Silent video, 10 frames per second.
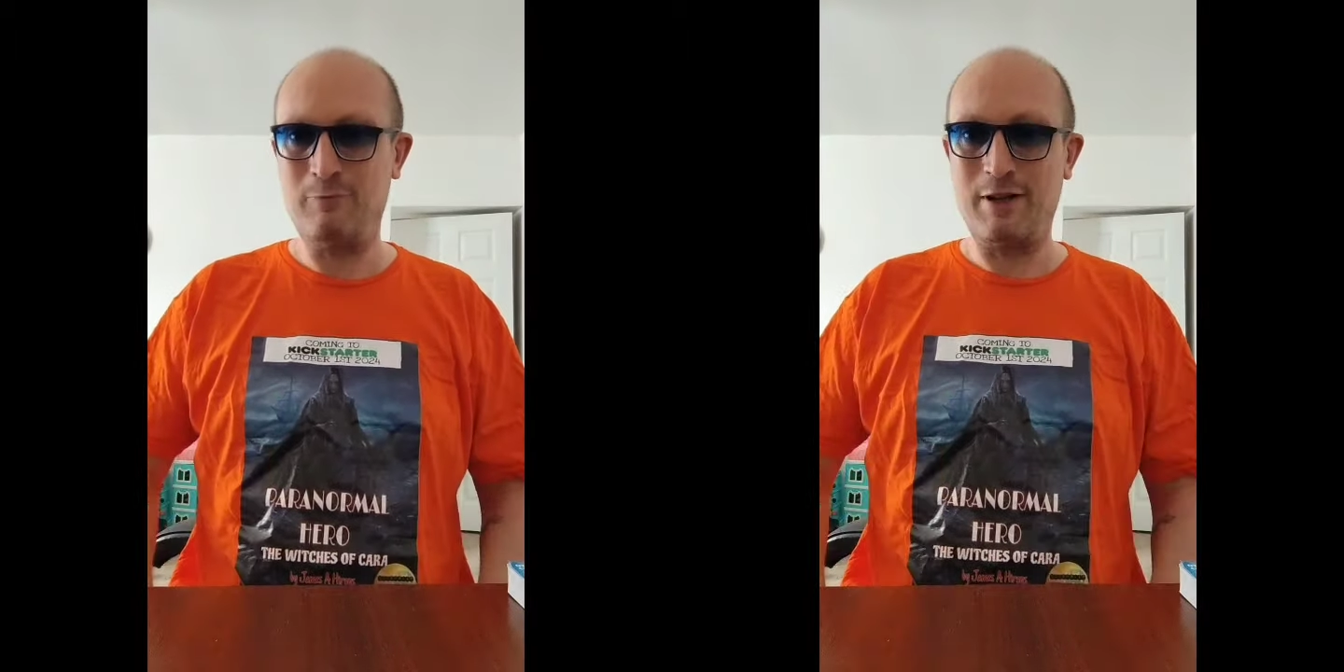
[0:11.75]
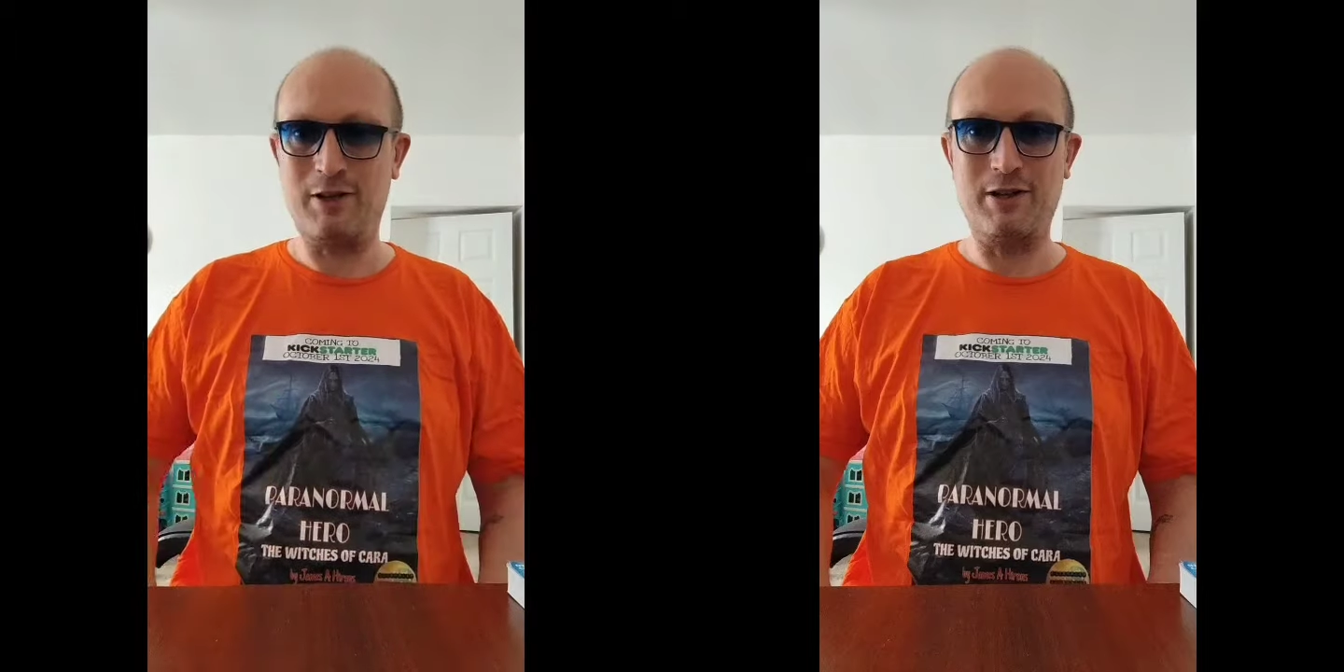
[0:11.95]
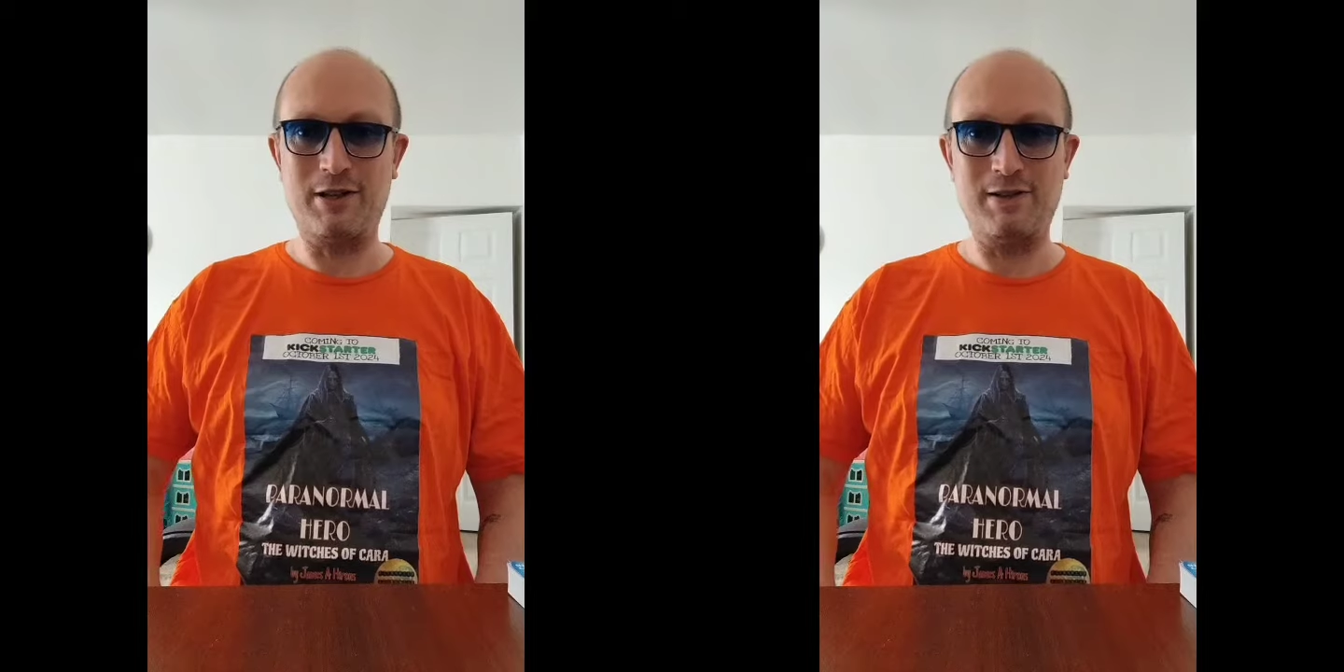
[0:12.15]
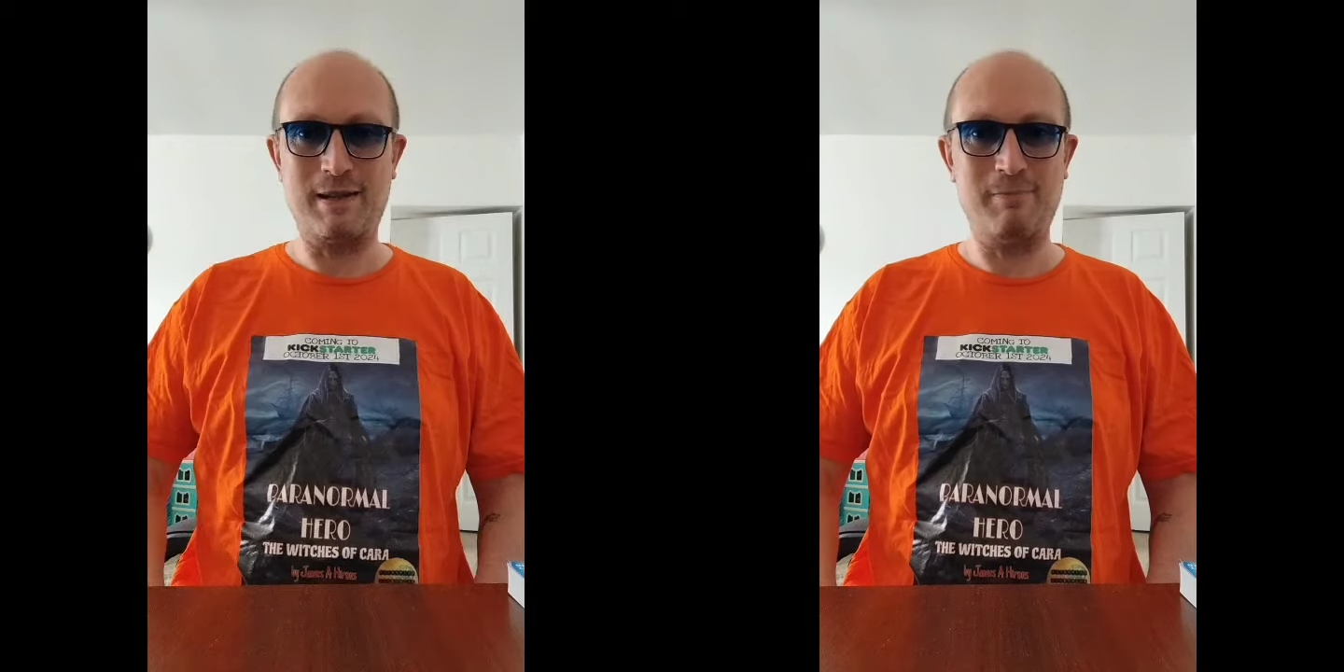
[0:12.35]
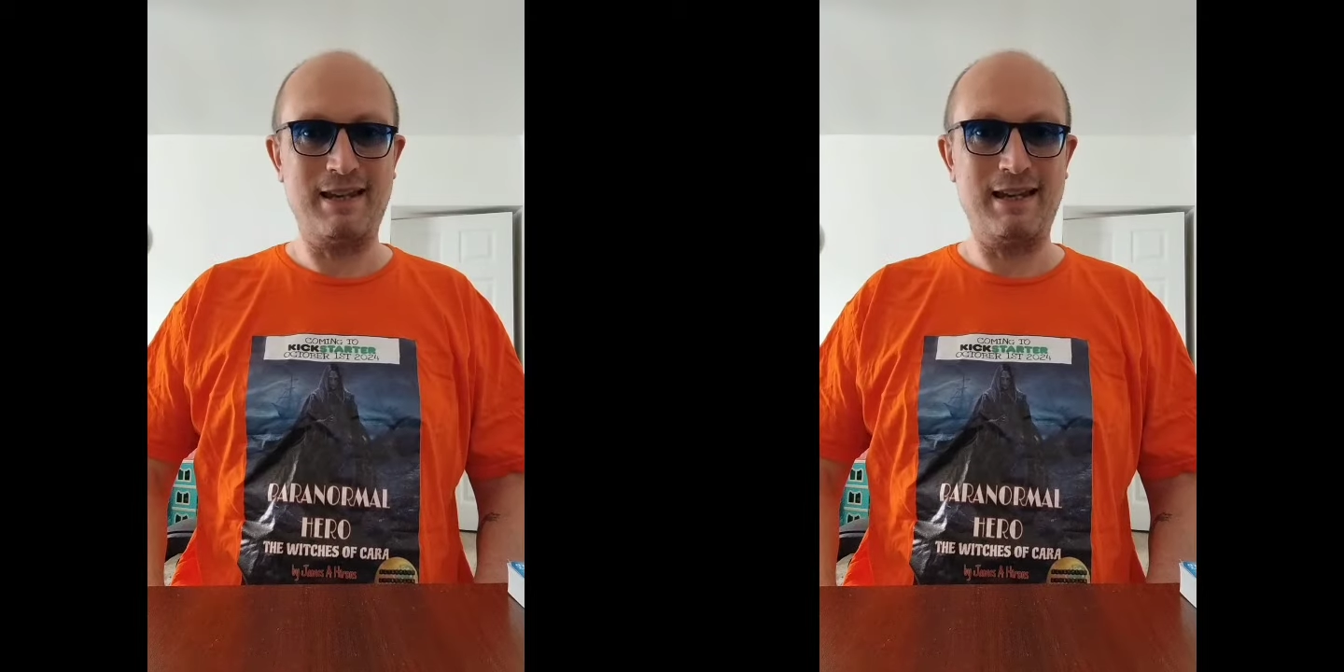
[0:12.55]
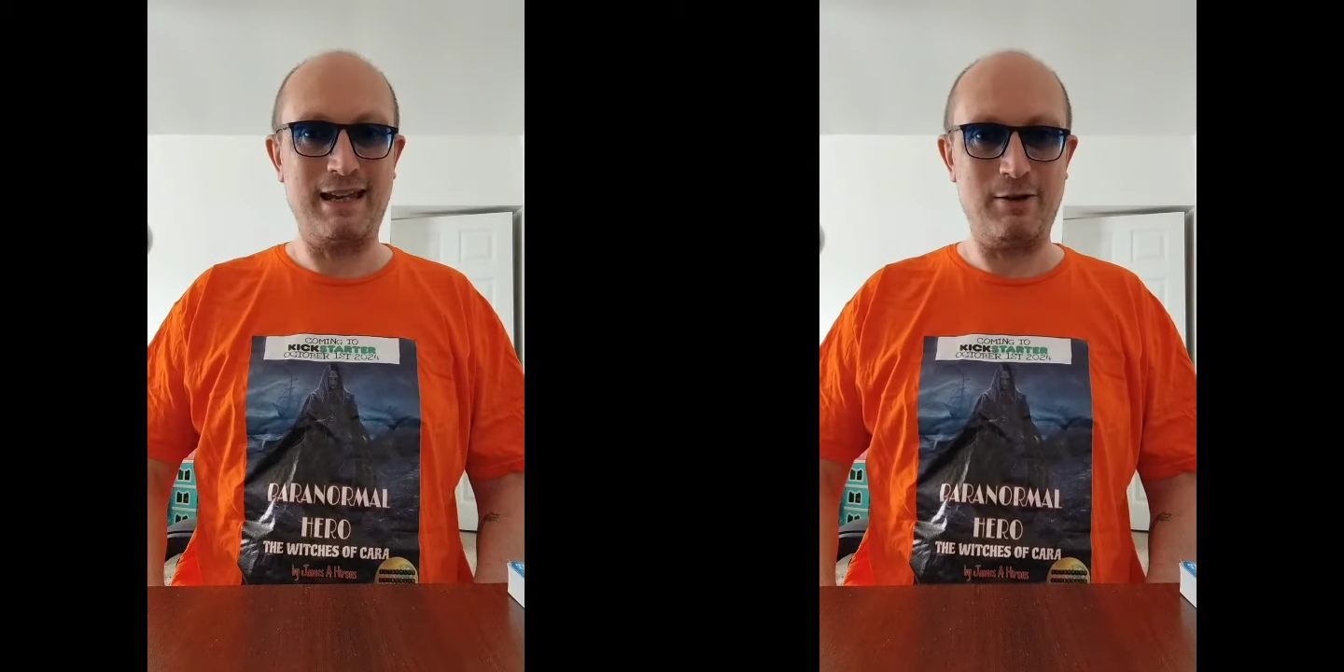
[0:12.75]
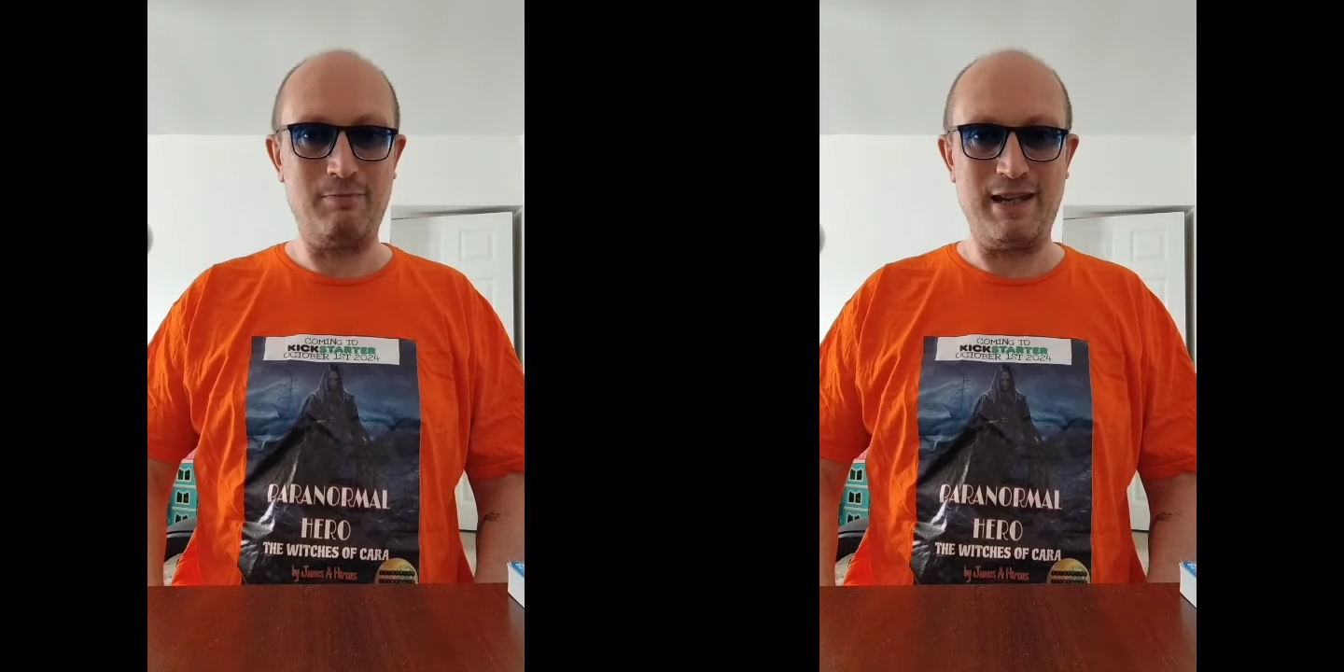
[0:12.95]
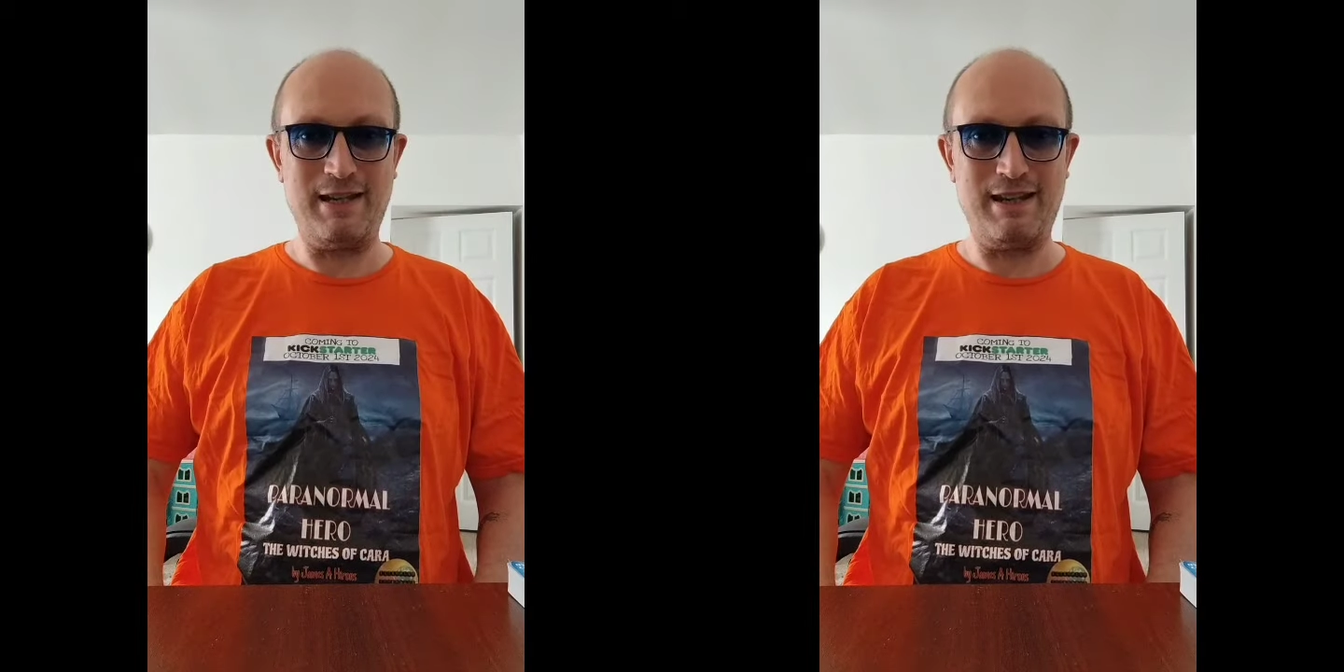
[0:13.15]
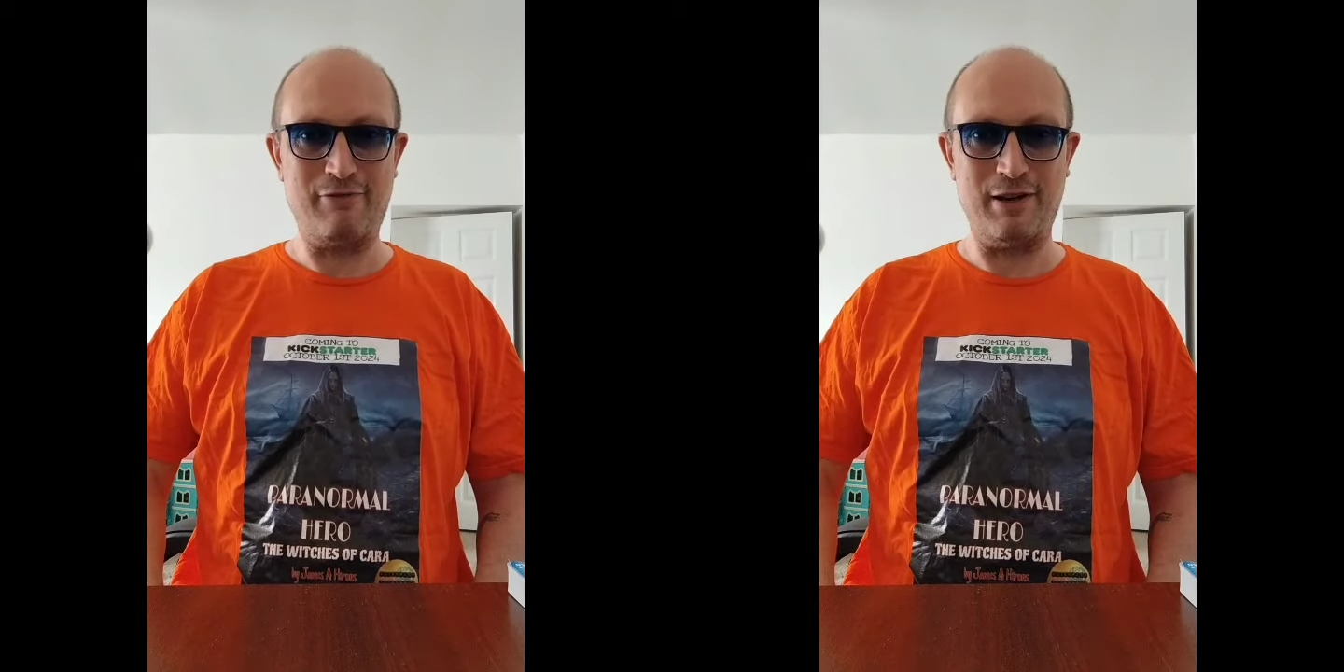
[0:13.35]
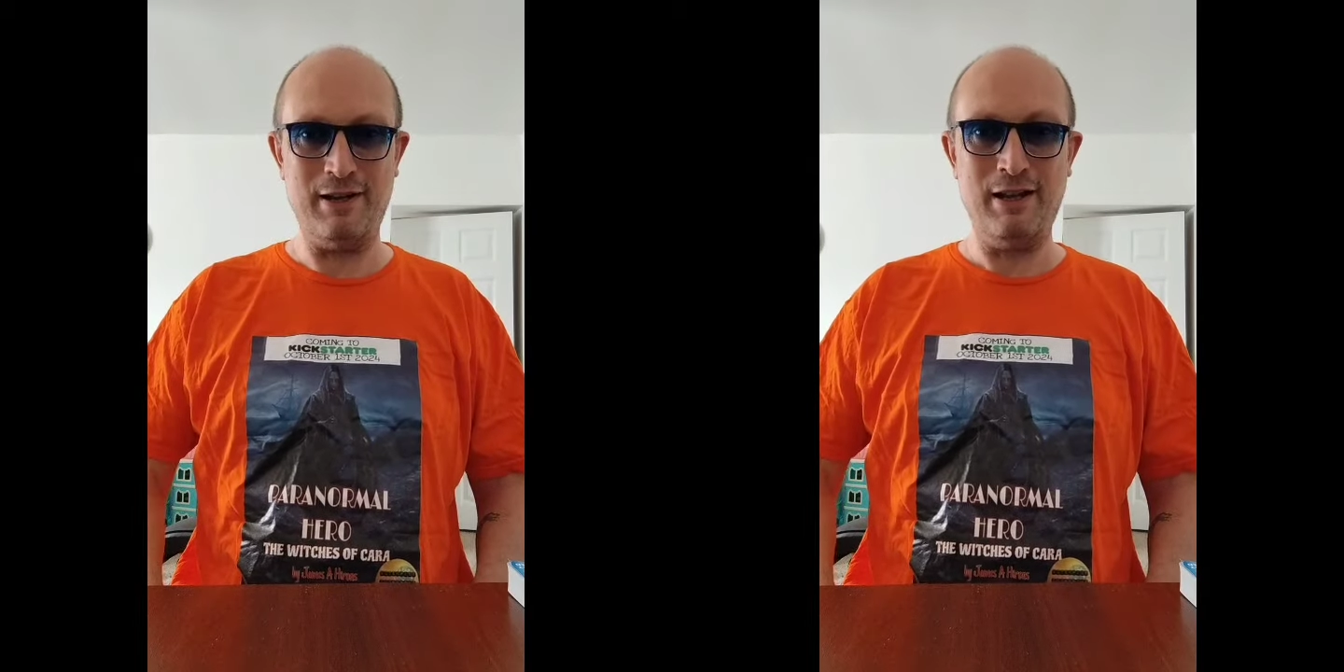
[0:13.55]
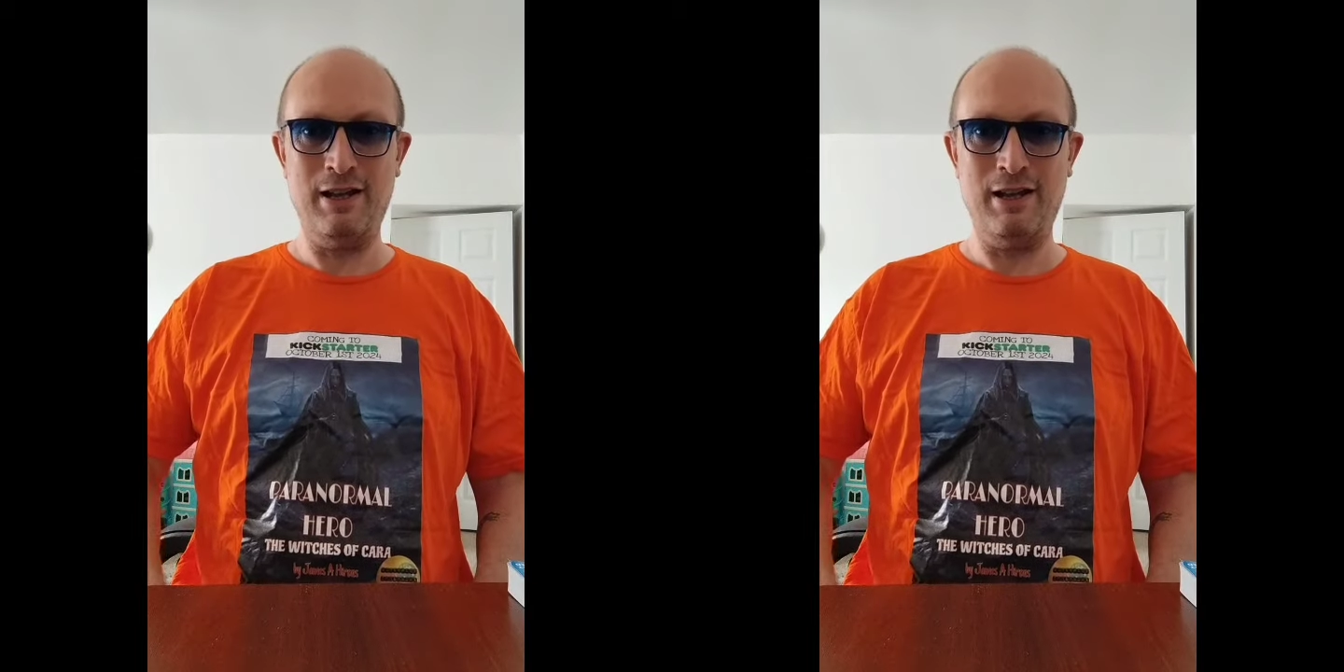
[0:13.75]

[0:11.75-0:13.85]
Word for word: we're going to do something a little bit different.